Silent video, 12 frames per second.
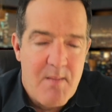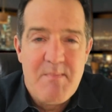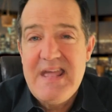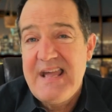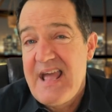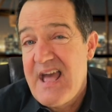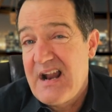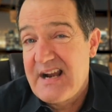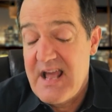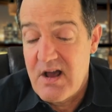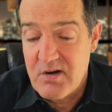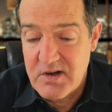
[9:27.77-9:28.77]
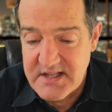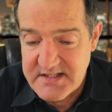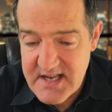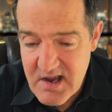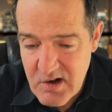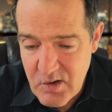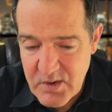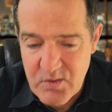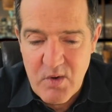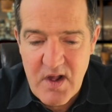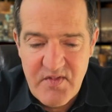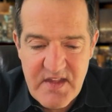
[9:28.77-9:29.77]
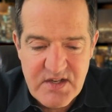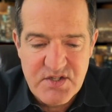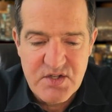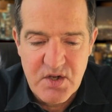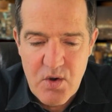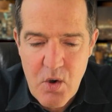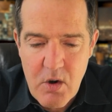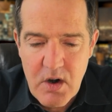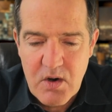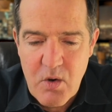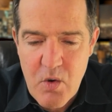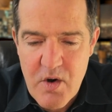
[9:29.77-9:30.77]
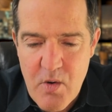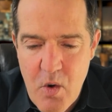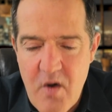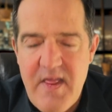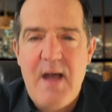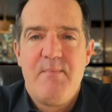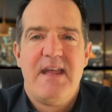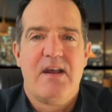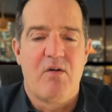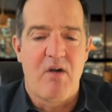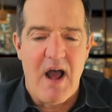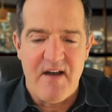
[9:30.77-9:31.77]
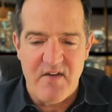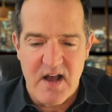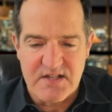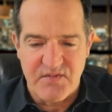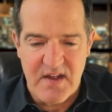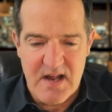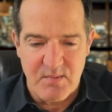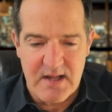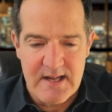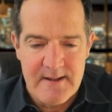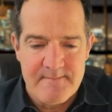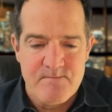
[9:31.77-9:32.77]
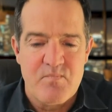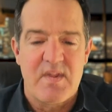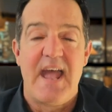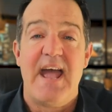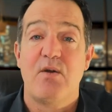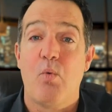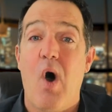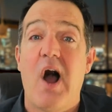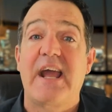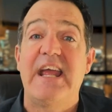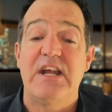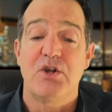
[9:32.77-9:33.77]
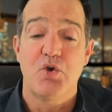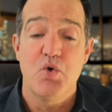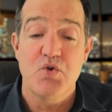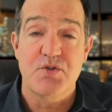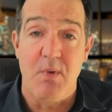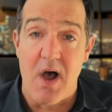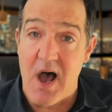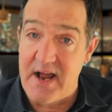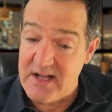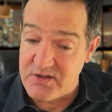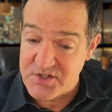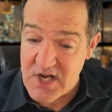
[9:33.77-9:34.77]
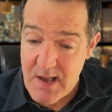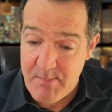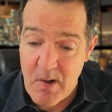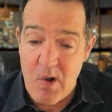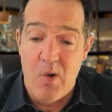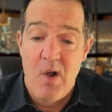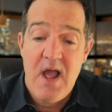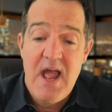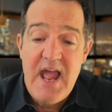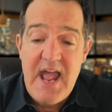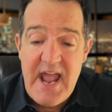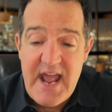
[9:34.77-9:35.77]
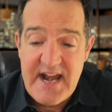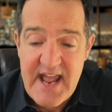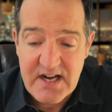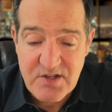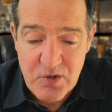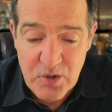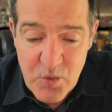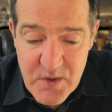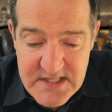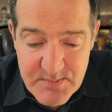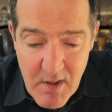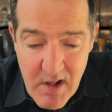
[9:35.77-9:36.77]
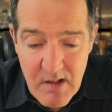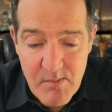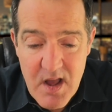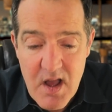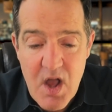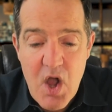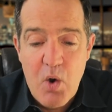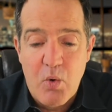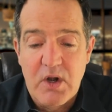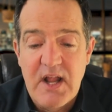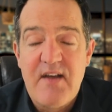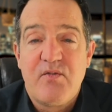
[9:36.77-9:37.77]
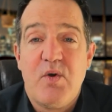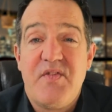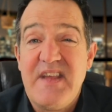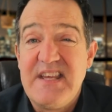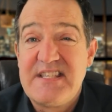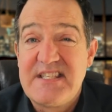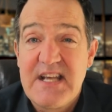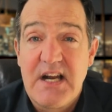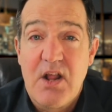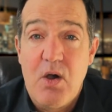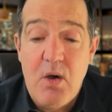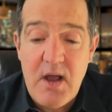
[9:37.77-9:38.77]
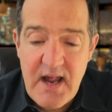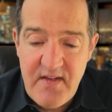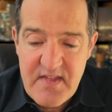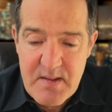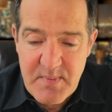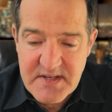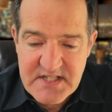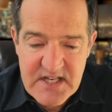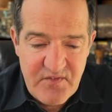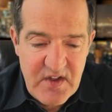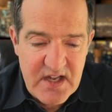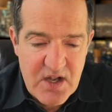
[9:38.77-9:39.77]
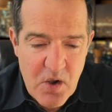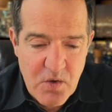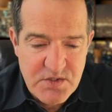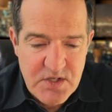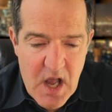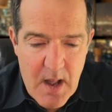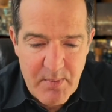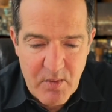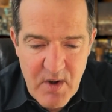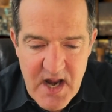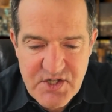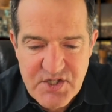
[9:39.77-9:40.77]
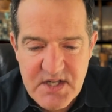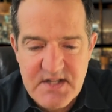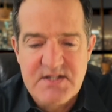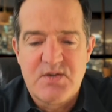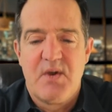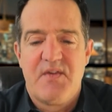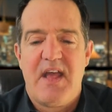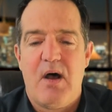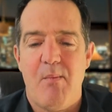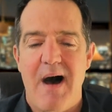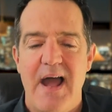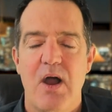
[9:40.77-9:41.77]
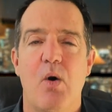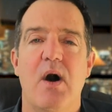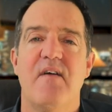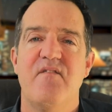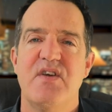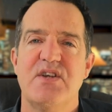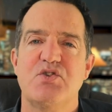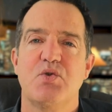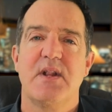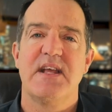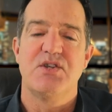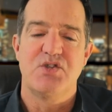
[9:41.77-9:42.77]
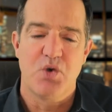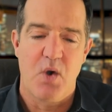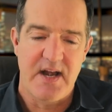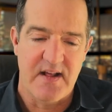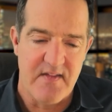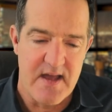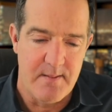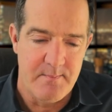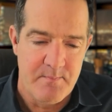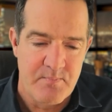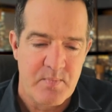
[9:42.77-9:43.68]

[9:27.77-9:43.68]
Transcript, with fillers: Miguel Caro Quintero would run the Sonora corridor, that being Arafa's family, and Joaquin Guzman, El Chapo, and Hector Luis Palma were left with the Sinaloa and the Pacific Coast operations, with El Mayo eventually joining them.